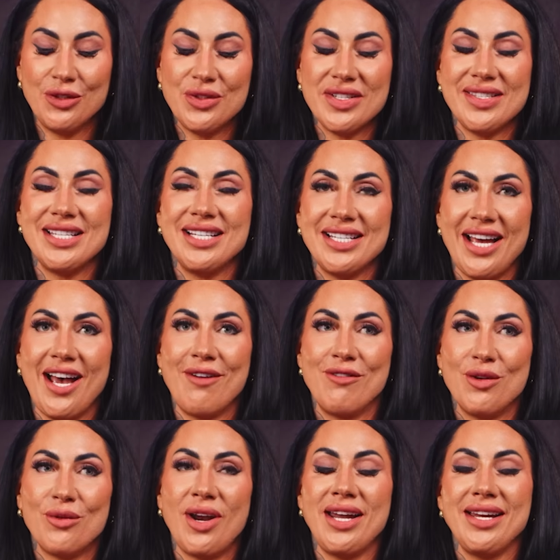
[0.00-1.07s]
You just need to
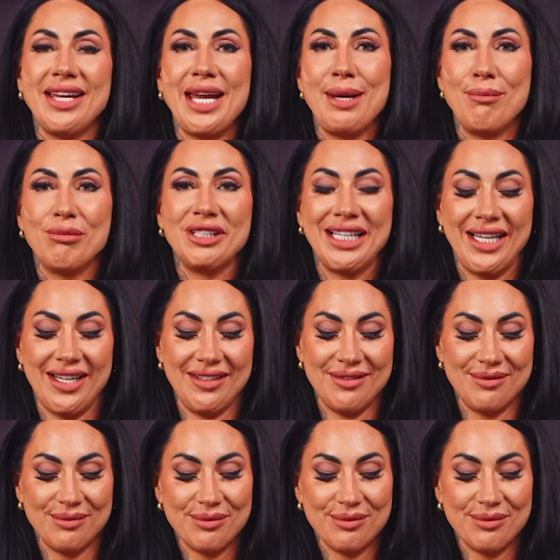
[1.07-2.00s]
have the right game plan.